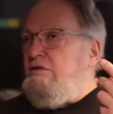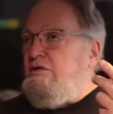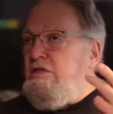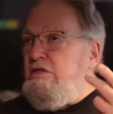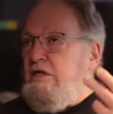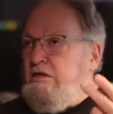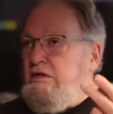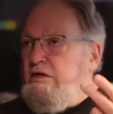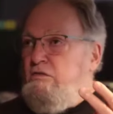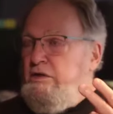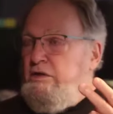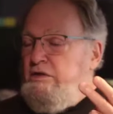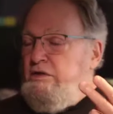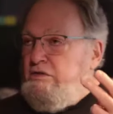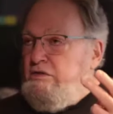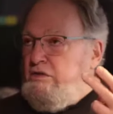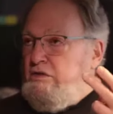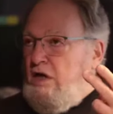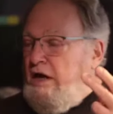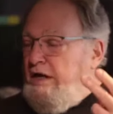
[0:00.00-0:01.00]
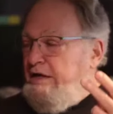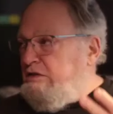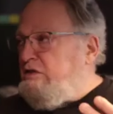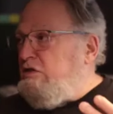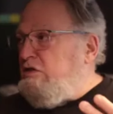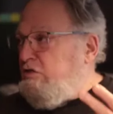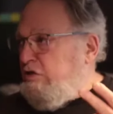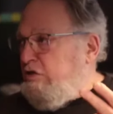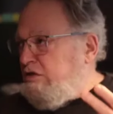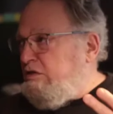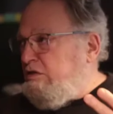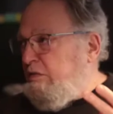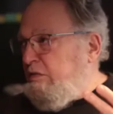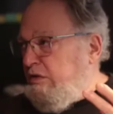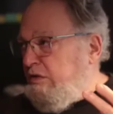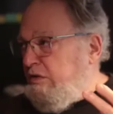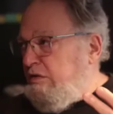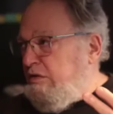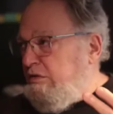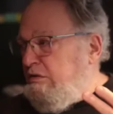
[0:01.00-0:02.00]
Second one is heightened
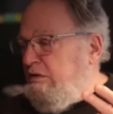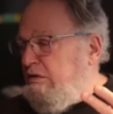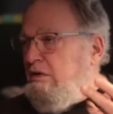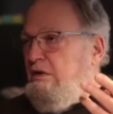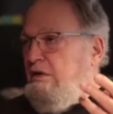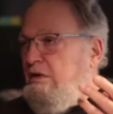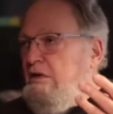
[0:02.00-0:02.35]
suggestibility,